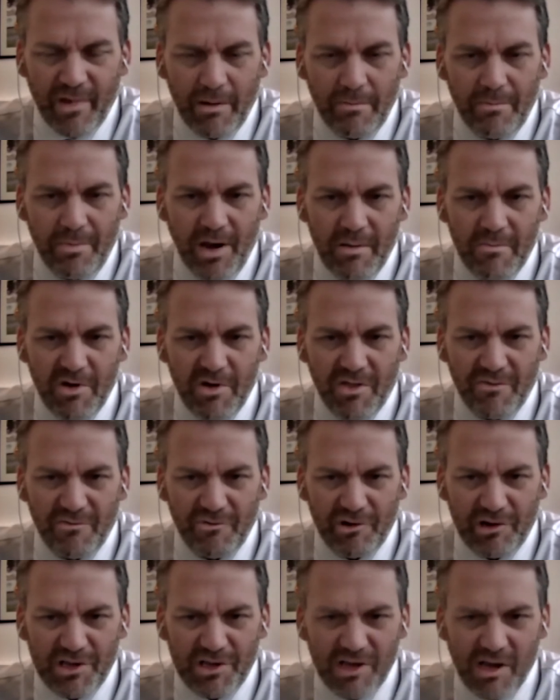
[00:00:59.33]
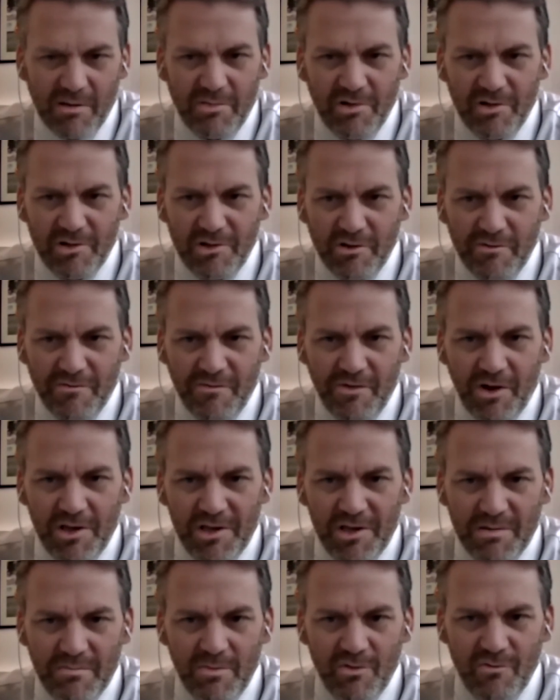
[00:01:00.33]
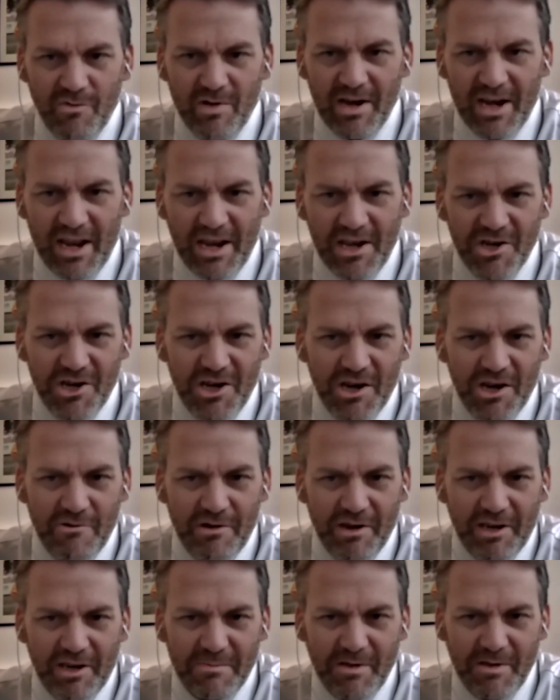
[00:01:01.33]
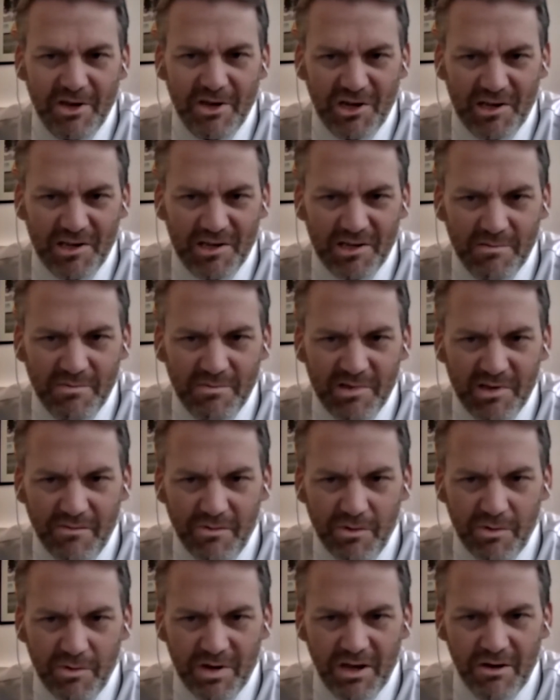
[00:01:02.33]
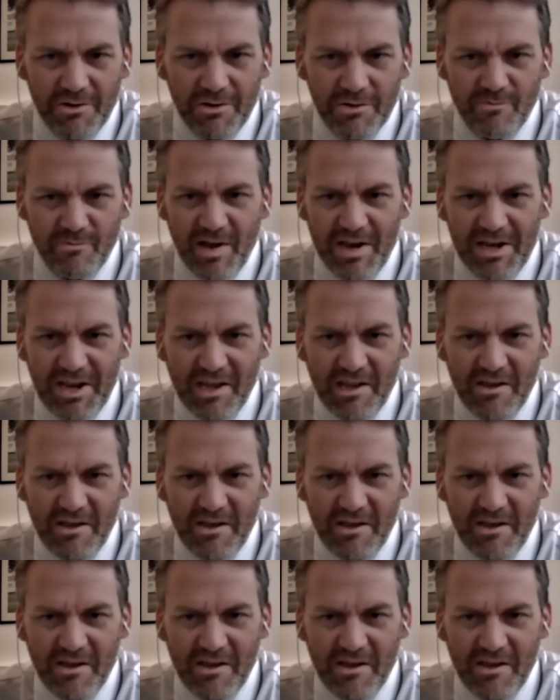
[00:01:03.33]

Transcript: Plymouth, for example, you'd find some marine engineering specialisms. If you were to go to Reading, it would